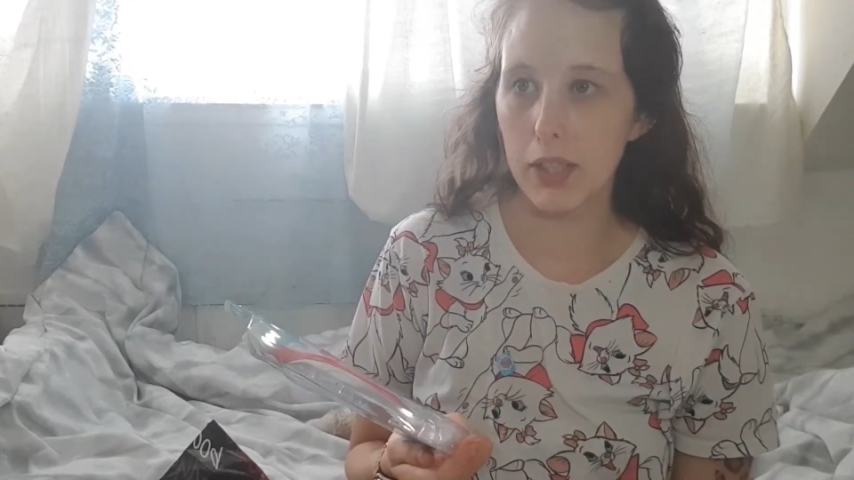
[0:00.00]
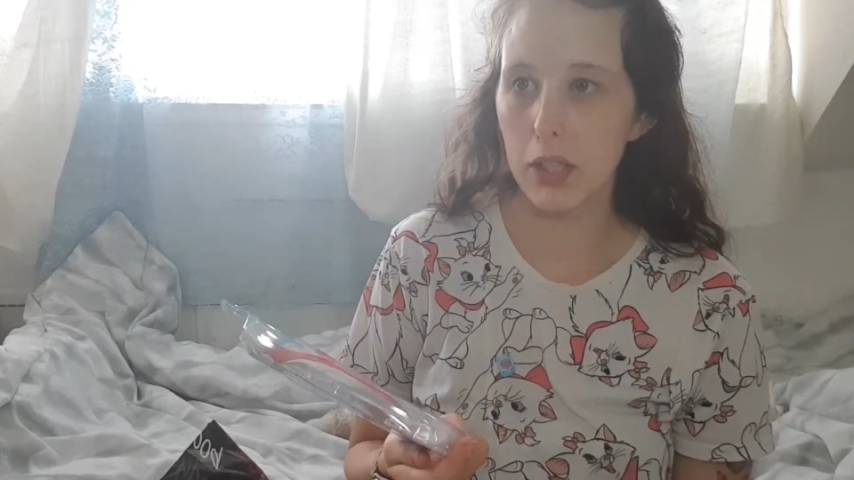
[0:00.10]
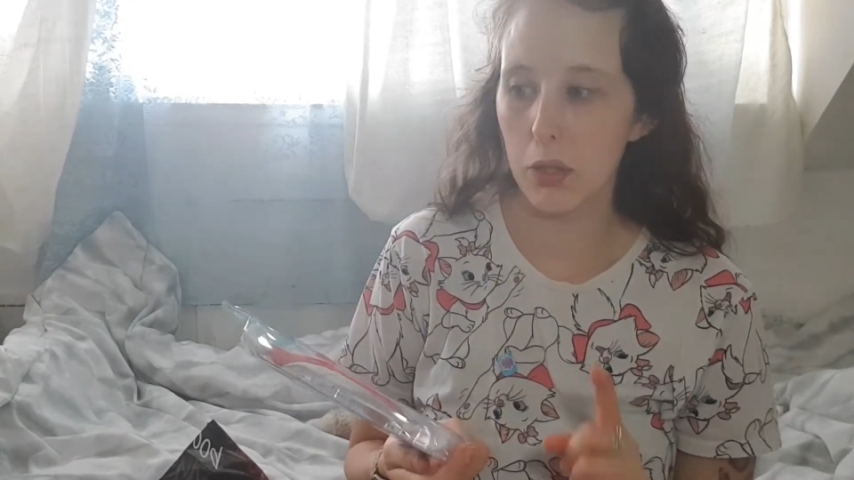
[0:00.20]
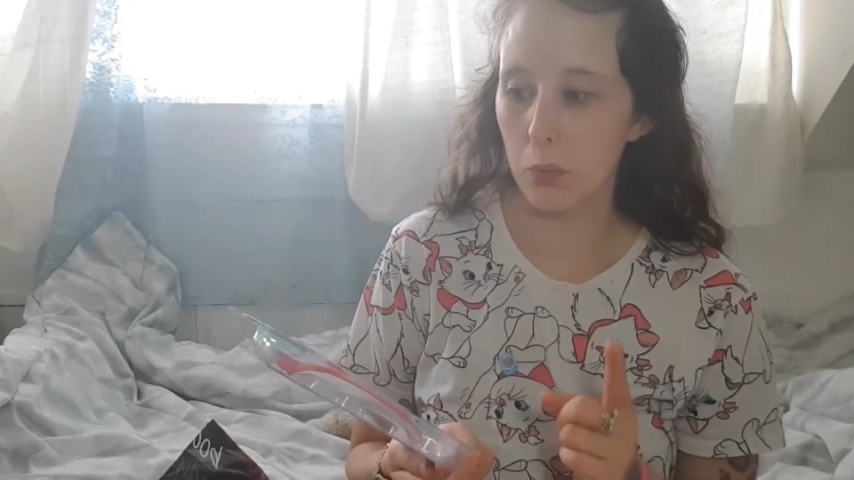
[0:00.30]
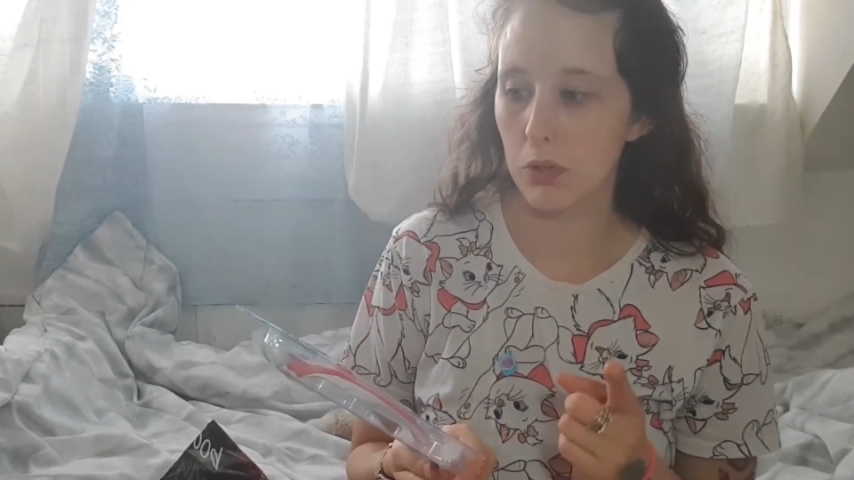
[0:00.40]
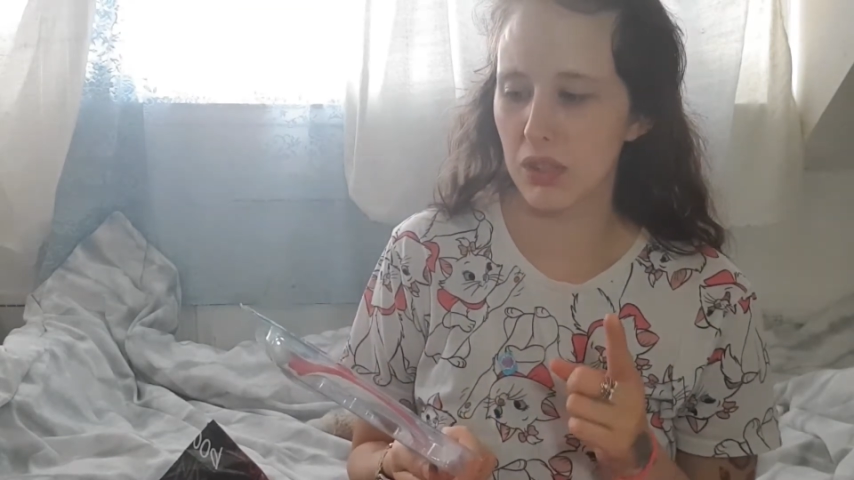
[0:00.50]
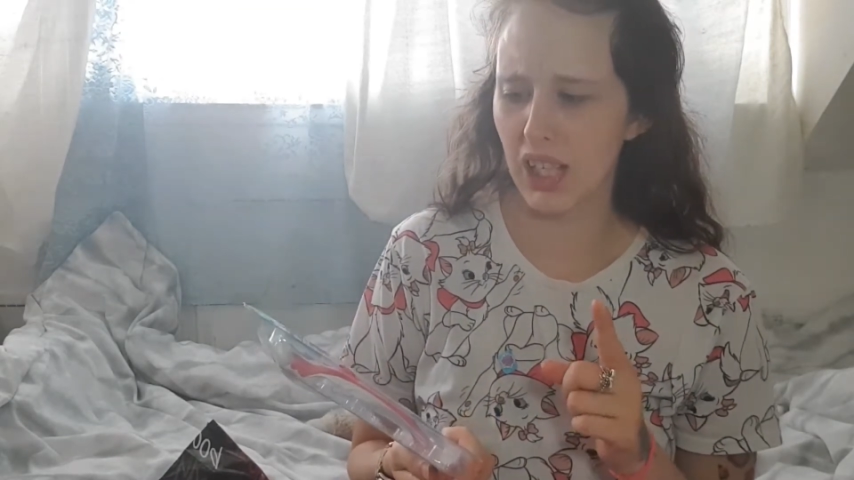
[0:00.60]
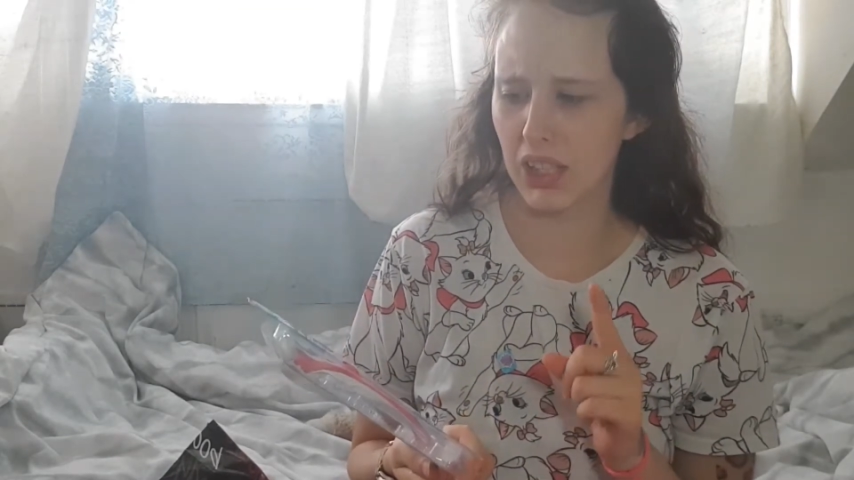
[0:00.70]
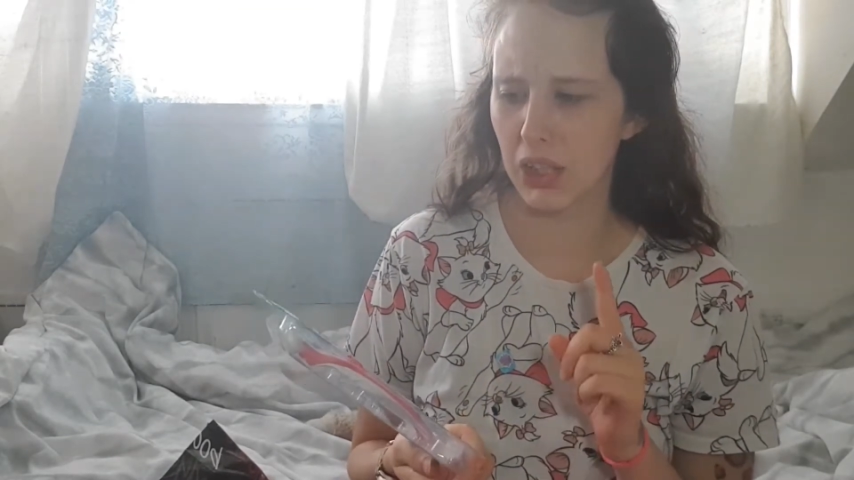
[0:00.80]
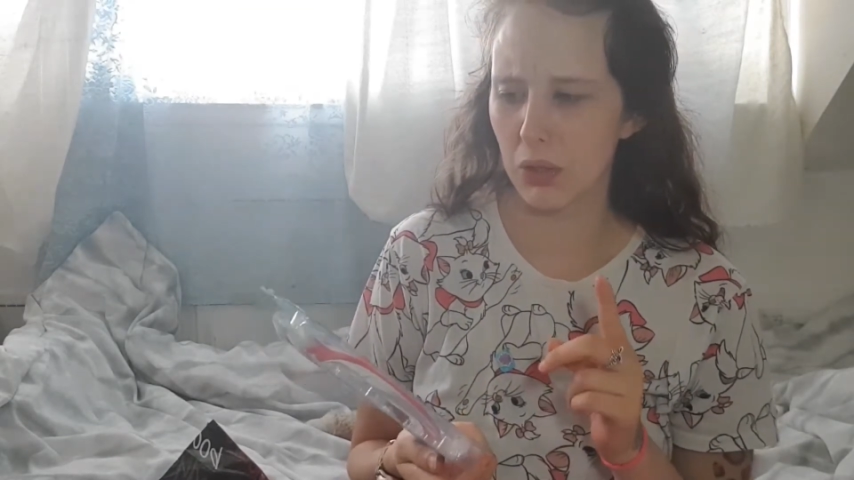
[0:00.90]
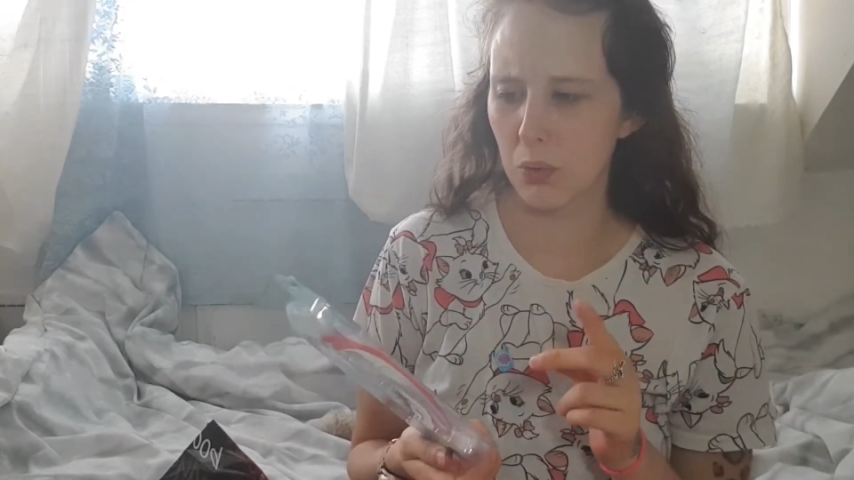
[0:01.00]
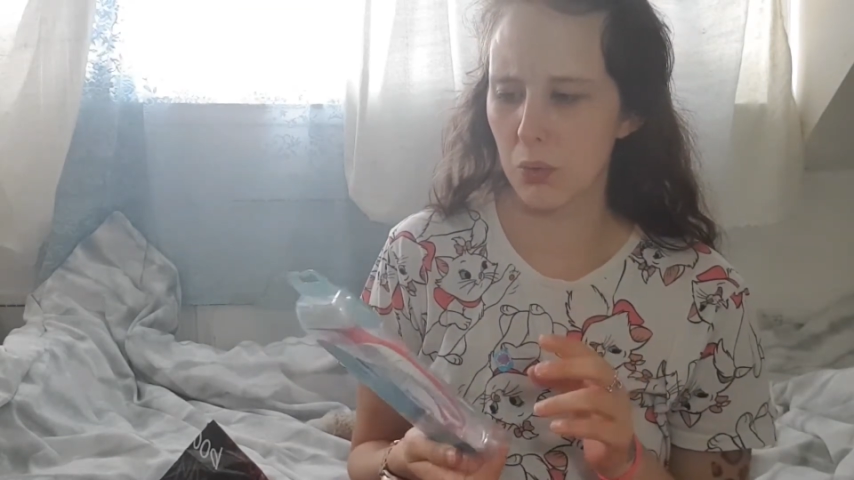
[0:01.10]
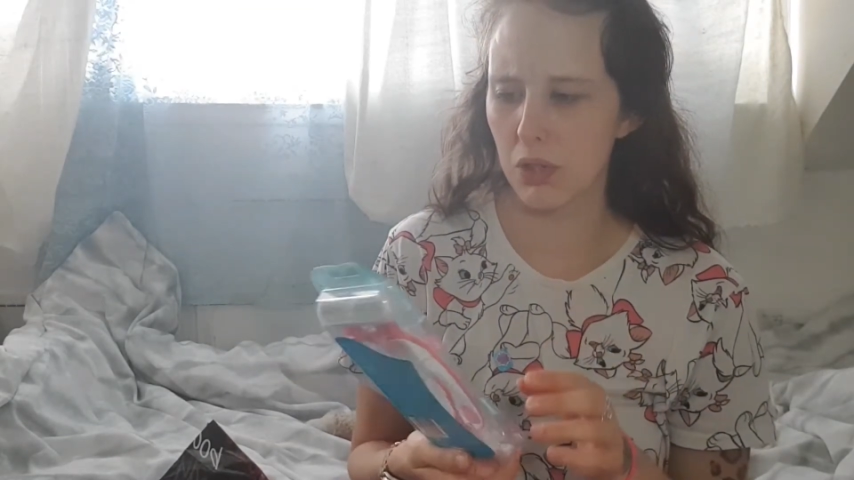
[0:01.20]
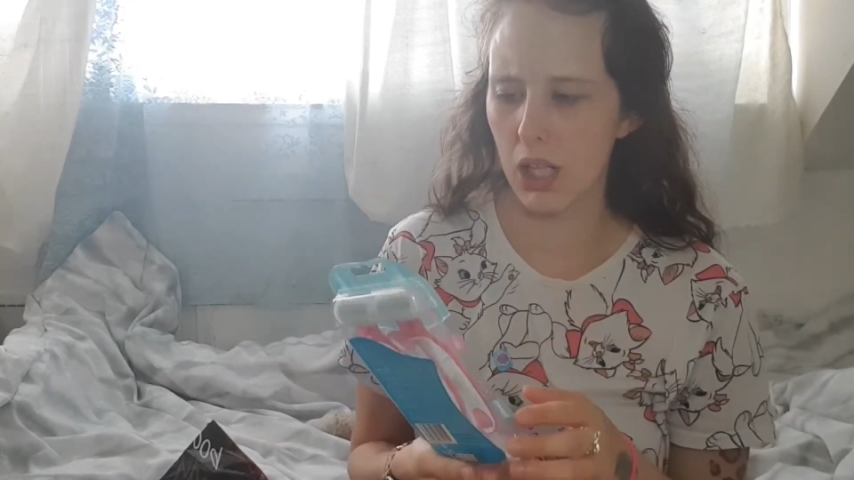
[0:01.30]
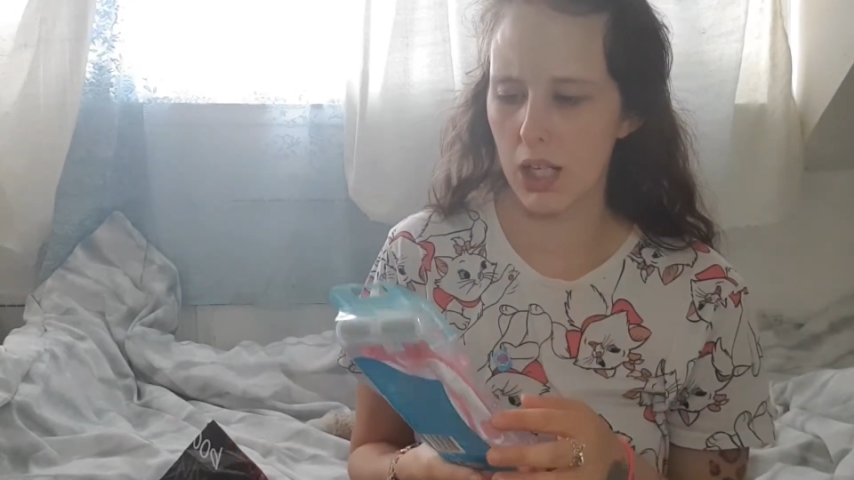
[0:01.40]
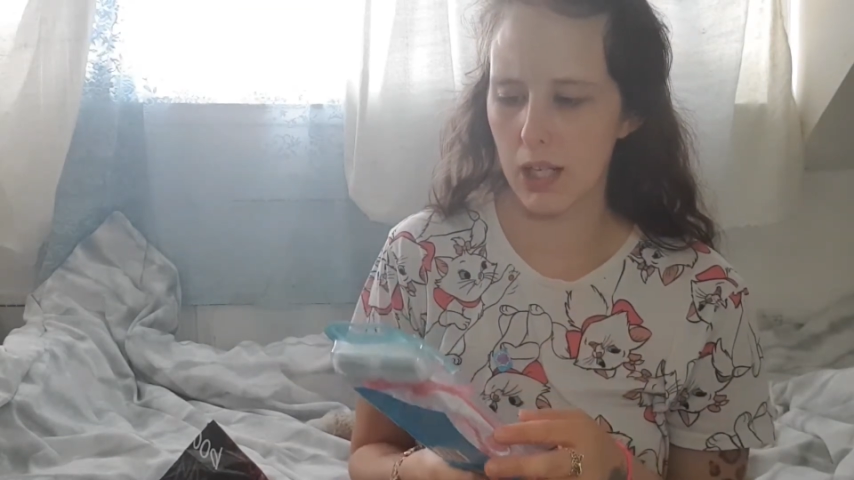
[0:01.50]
the other ones that I use.